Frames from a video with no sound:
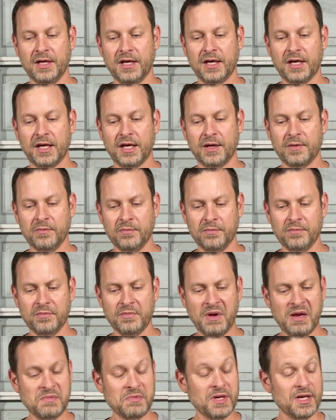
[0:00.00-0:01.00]
and
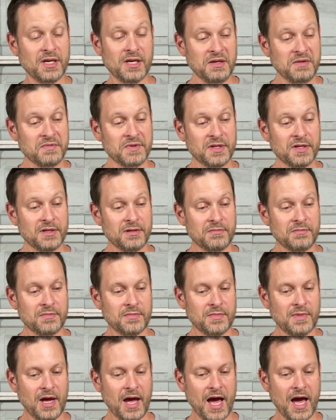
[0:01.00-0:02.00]
maybe even
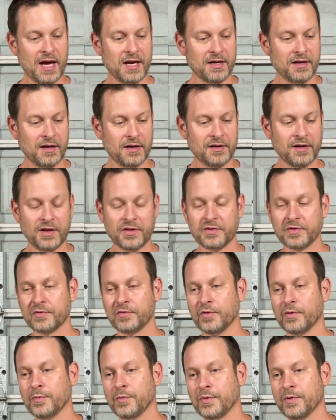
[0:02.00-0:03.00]
add another
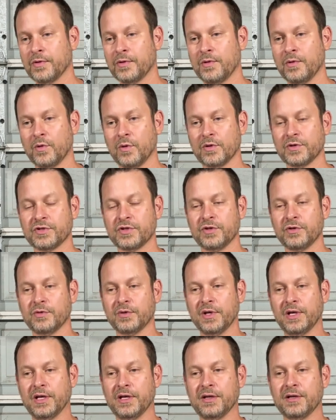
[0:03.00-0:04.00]
group or two
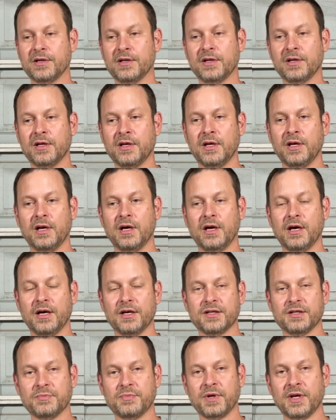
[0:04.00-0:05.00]
in,
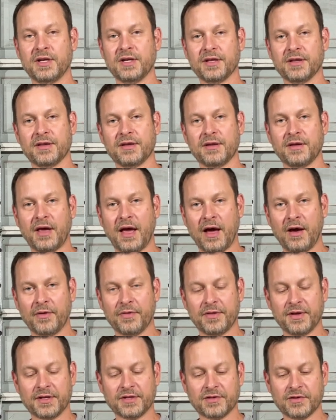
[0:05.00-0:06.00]
depending how
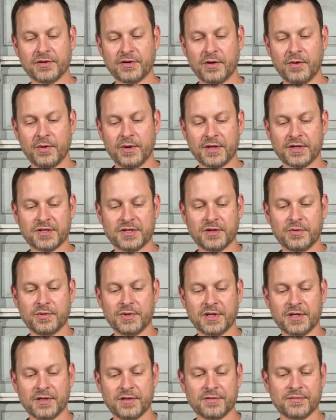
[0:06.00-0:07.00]
things are going, so we
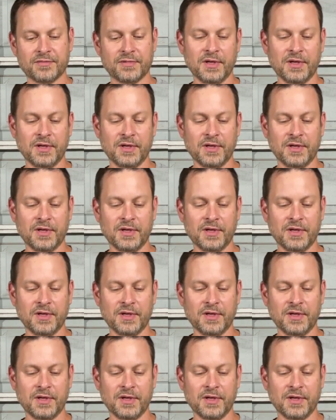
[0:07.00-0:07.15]
can